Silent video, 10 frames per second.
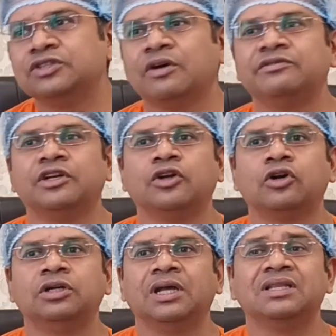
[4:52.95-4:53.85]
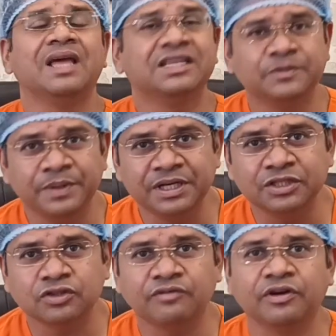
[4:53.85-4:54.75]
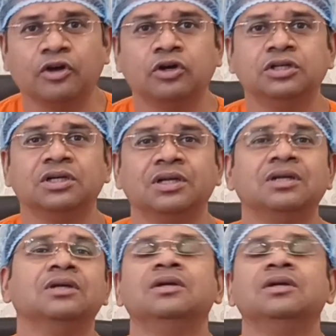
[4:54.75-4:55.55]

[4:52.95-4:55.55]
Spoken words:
of the doctor, the experience of a doctor,